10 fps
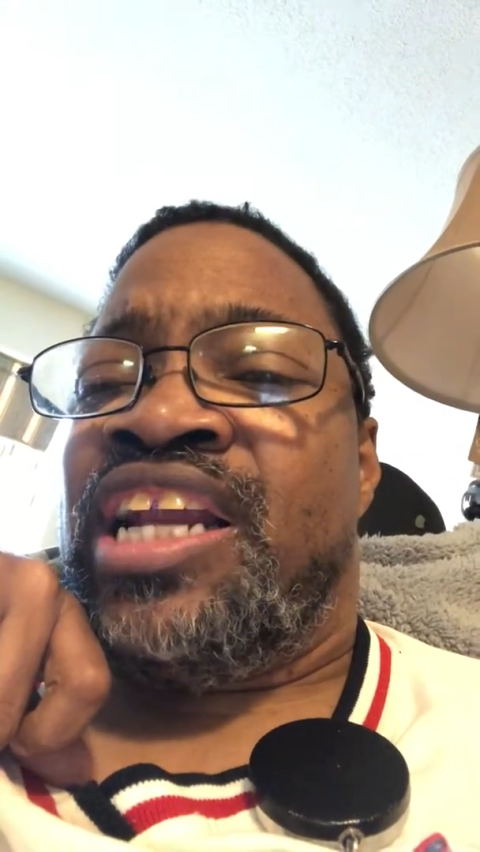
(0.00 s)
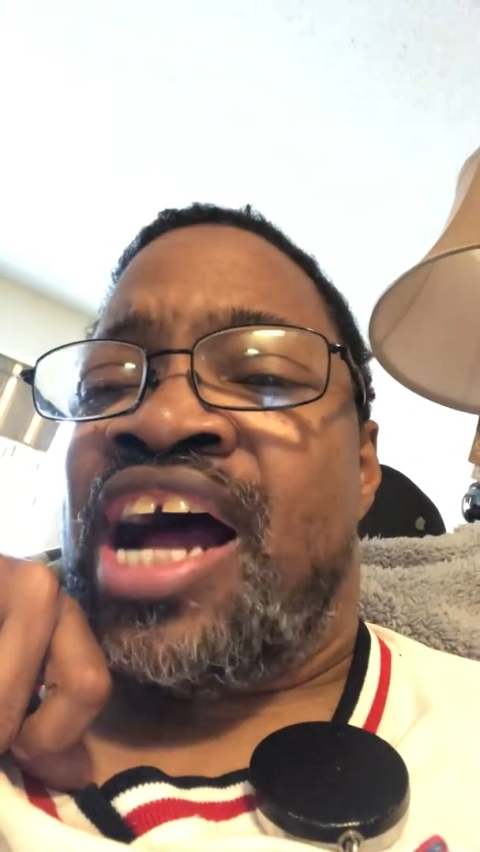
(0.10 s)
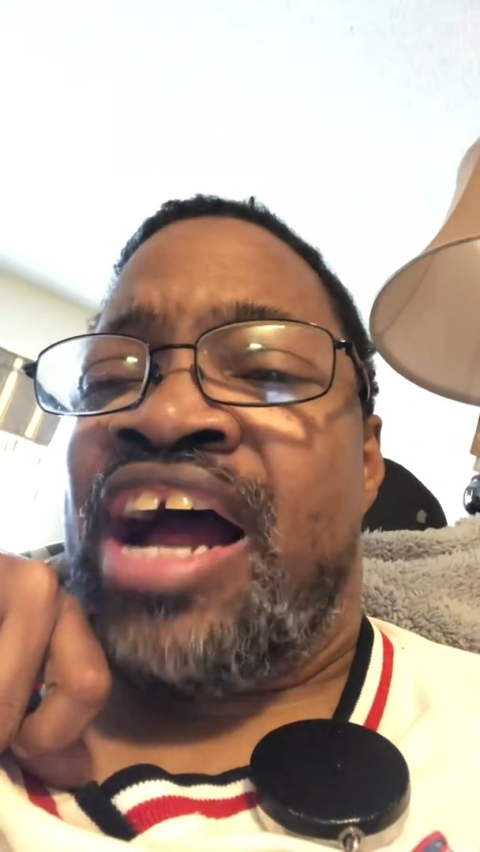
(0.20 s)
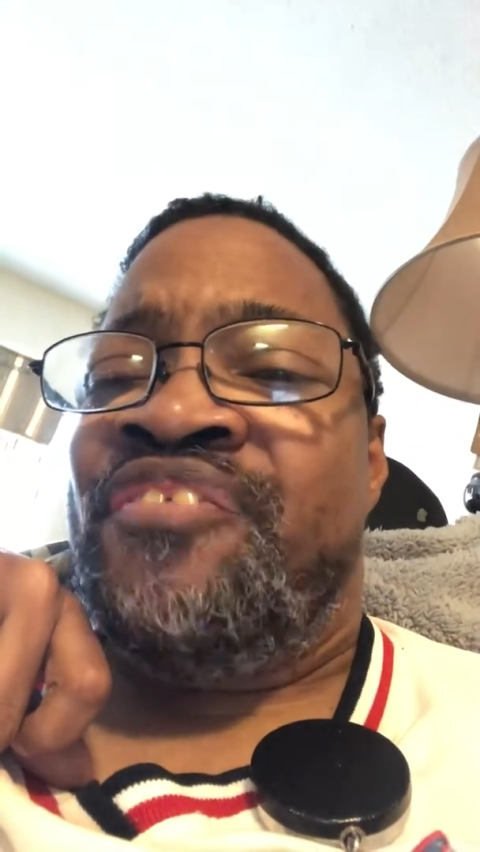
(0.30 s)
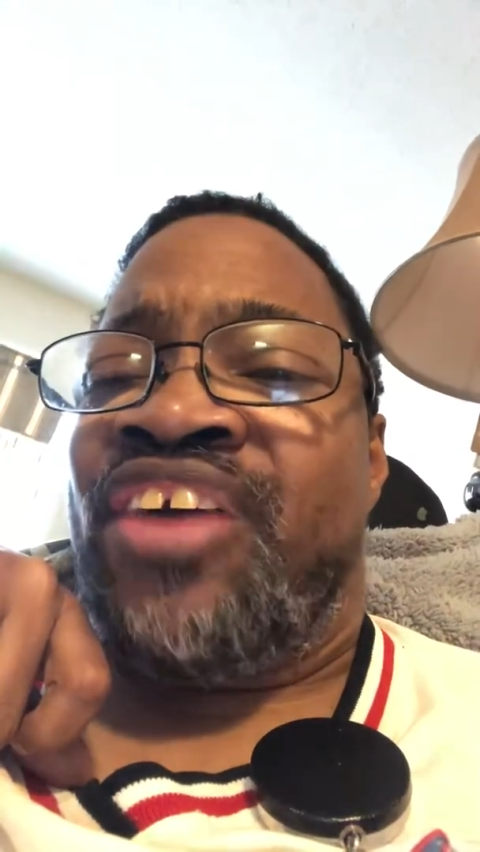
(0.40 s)

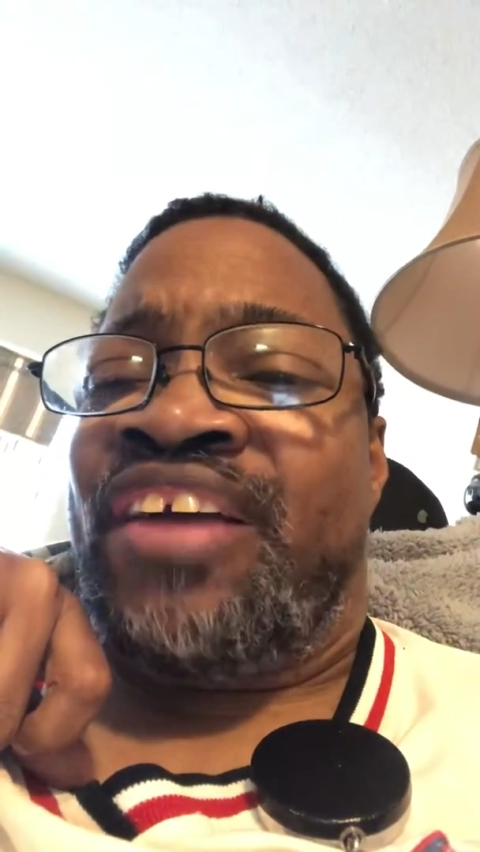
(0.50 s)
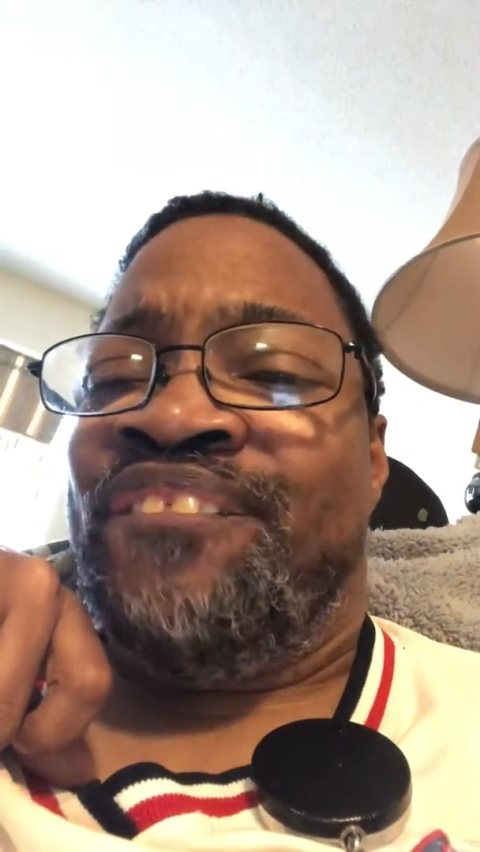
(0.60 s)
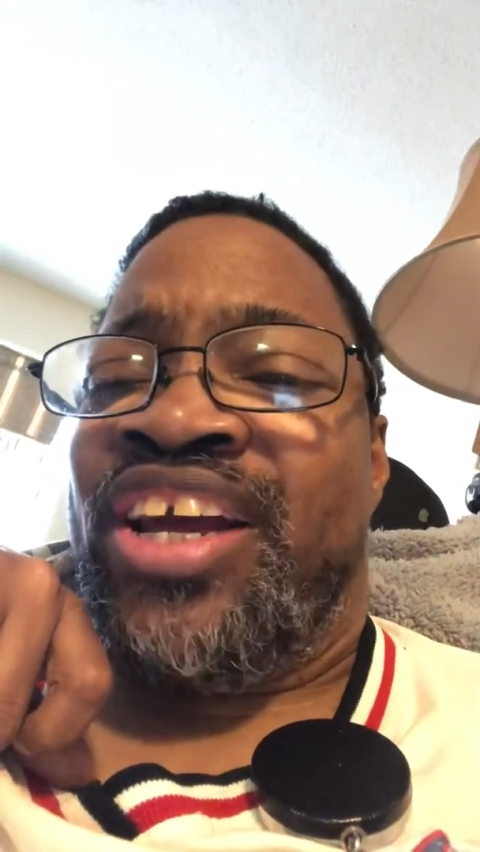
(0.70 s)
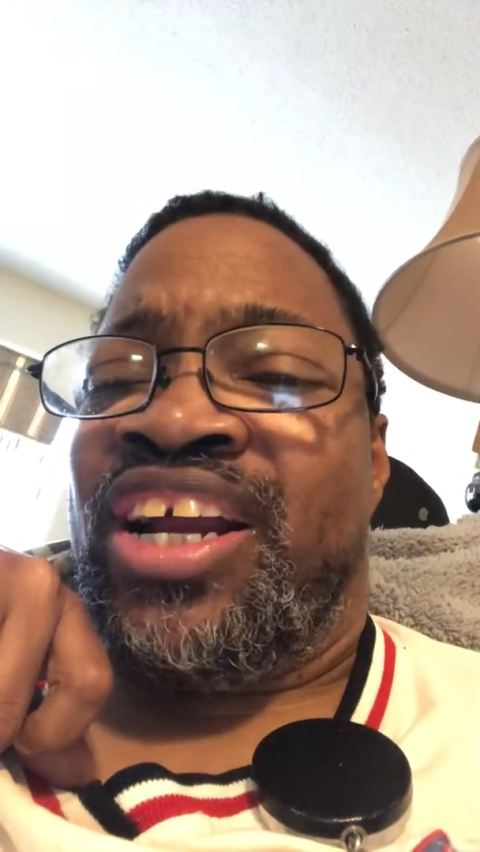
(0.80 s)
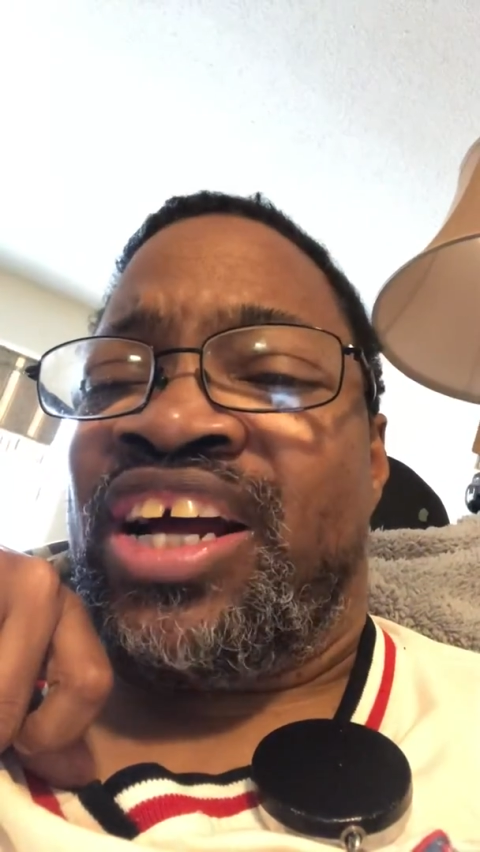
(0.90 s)
I
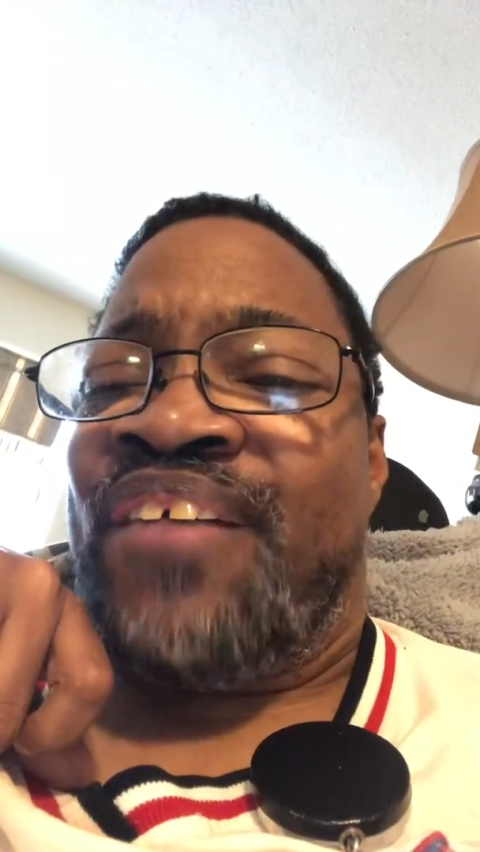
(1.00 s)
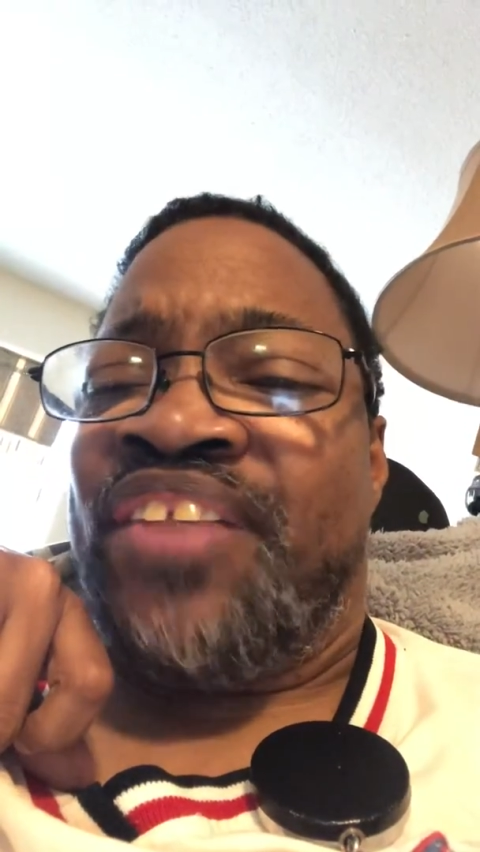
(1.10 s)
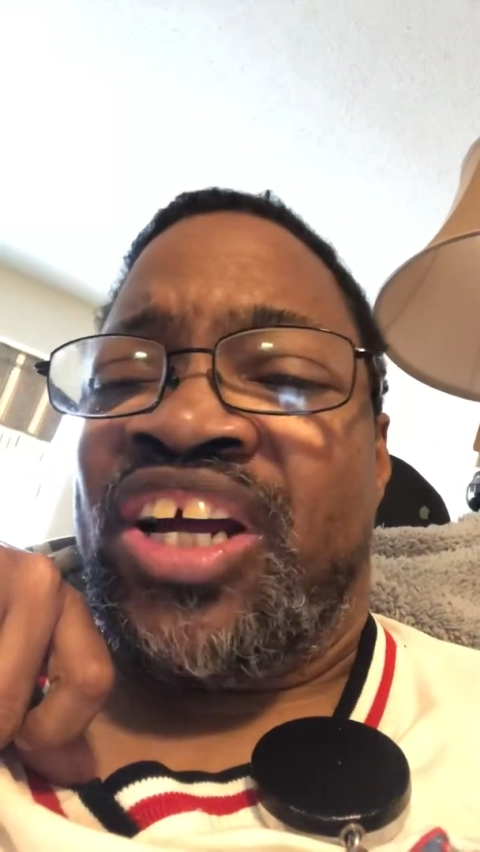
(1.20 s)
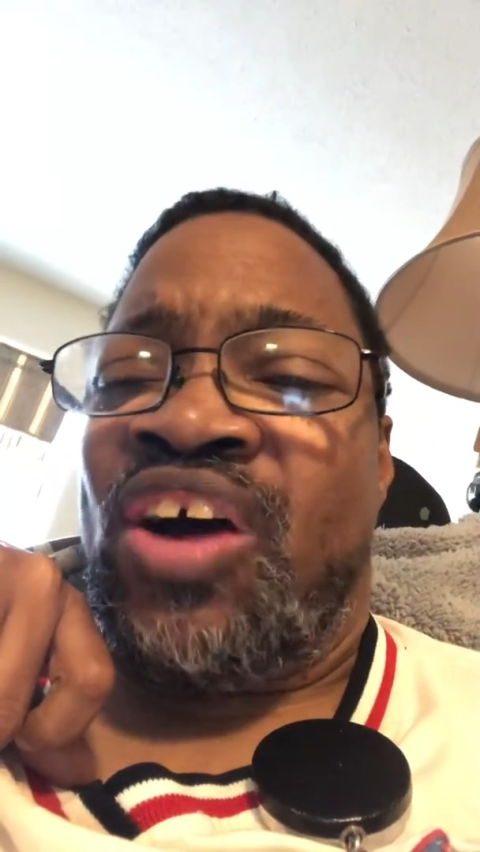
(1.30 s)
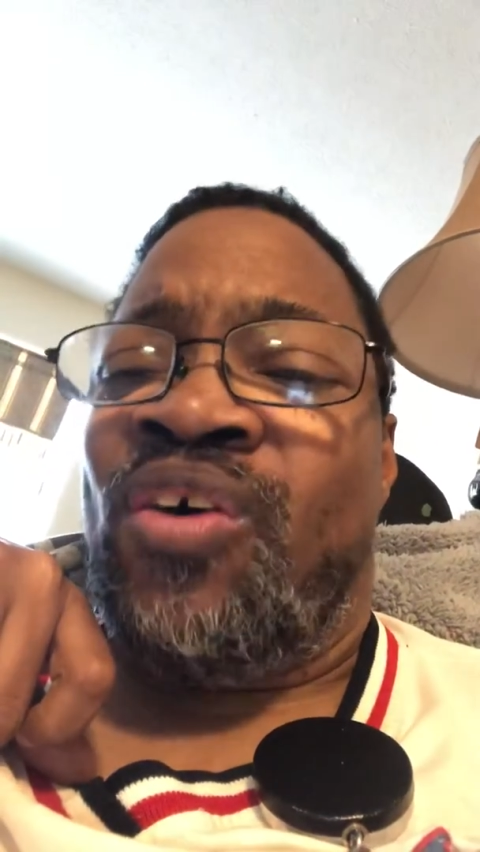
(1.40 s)
recommend a
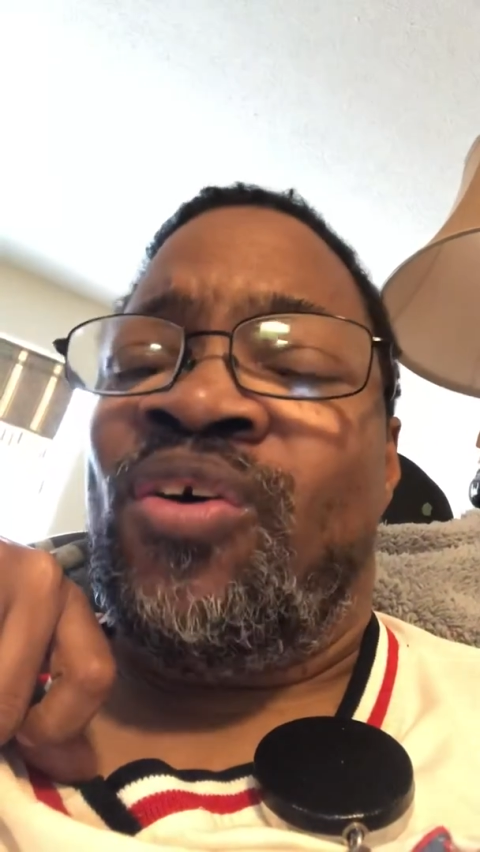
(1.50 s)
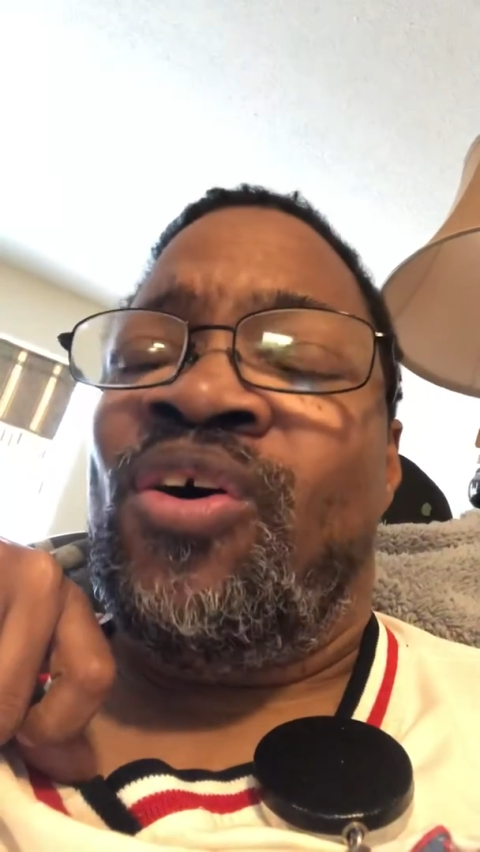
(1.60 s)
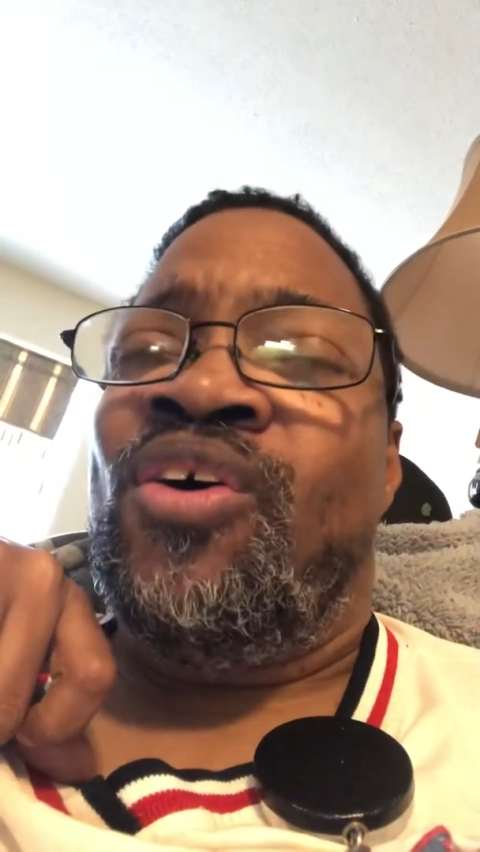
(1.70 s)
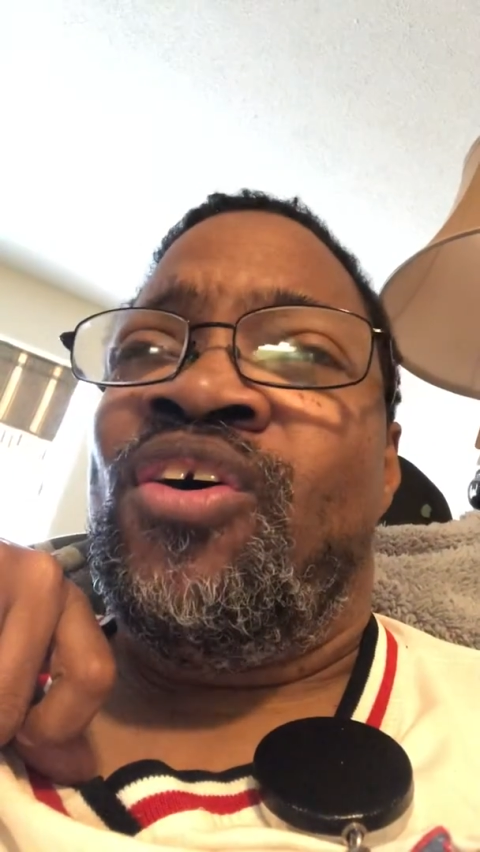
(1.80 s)
company called